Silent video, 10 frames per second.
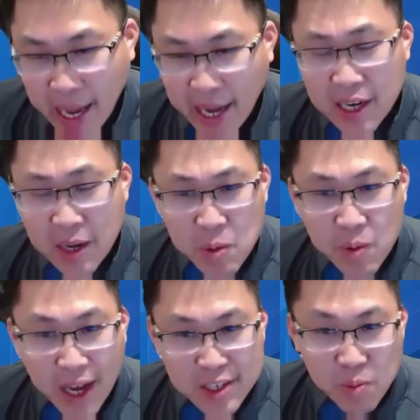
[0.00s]

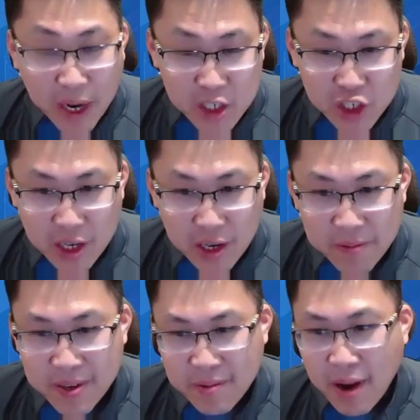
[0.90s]
AWS
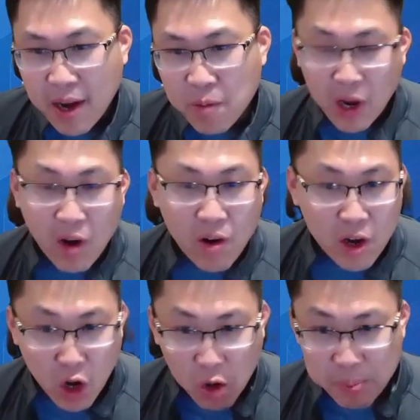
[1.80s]
Redshift, right? We are
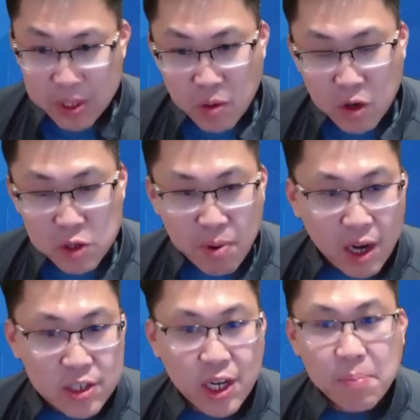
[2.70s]
an open source
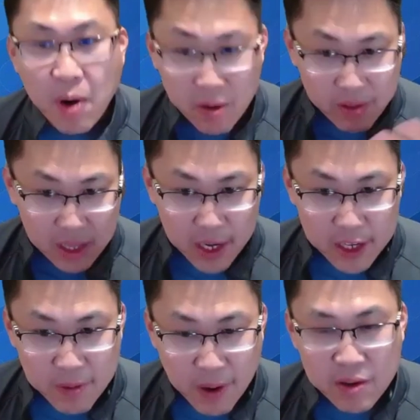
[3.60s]
project, part of the
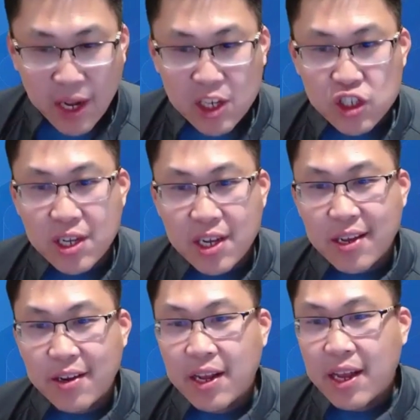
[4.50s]
Linux
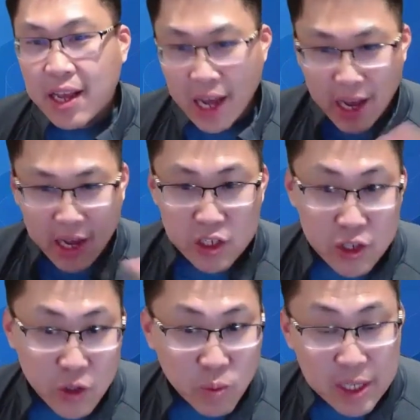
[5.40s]
Foundation, to
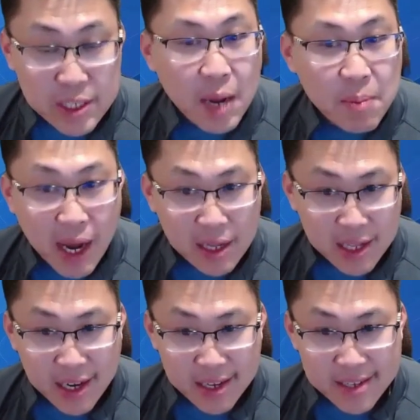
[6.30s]
do real-time
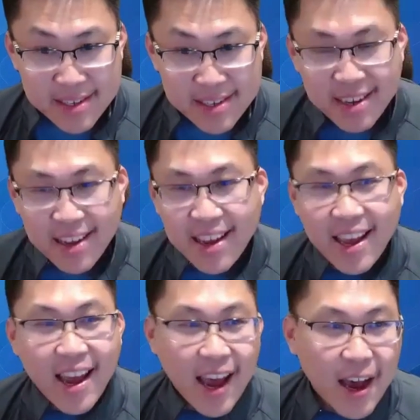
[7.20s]
analytics.
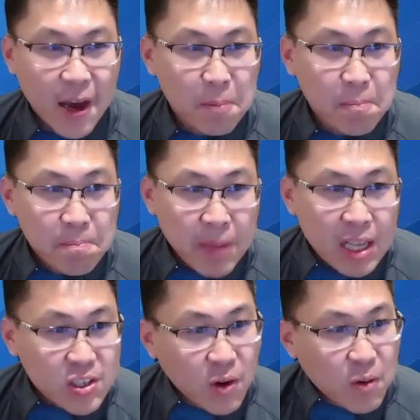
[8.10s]

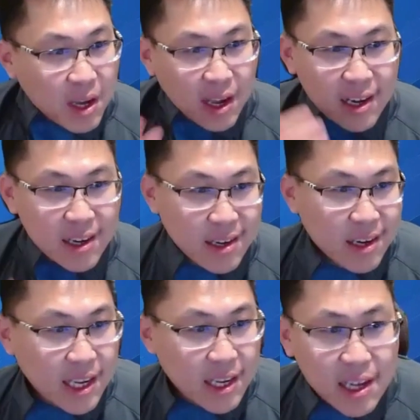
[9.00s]
So,
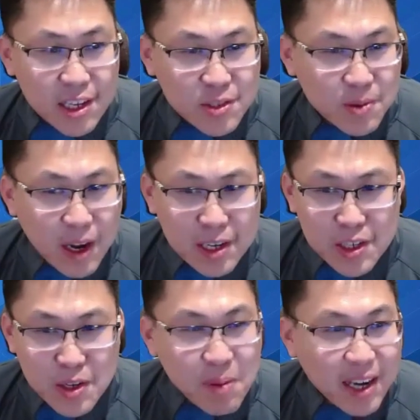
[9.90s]
Nikhilesh, do
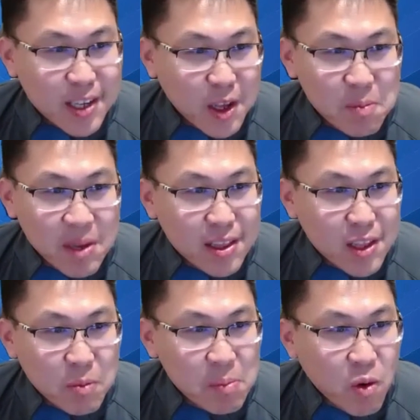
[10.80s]
you mind telling me a
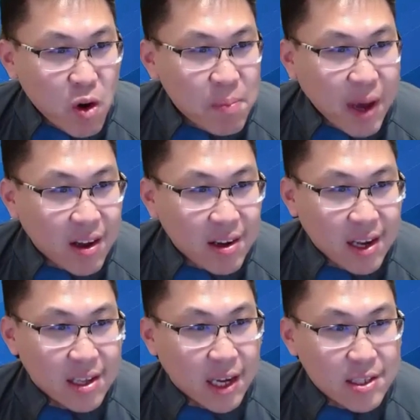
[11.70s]
little bit more about
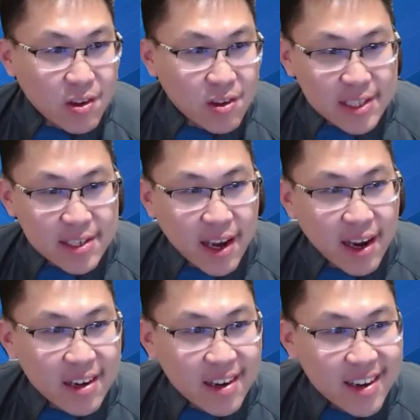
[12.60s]
Helical Insight?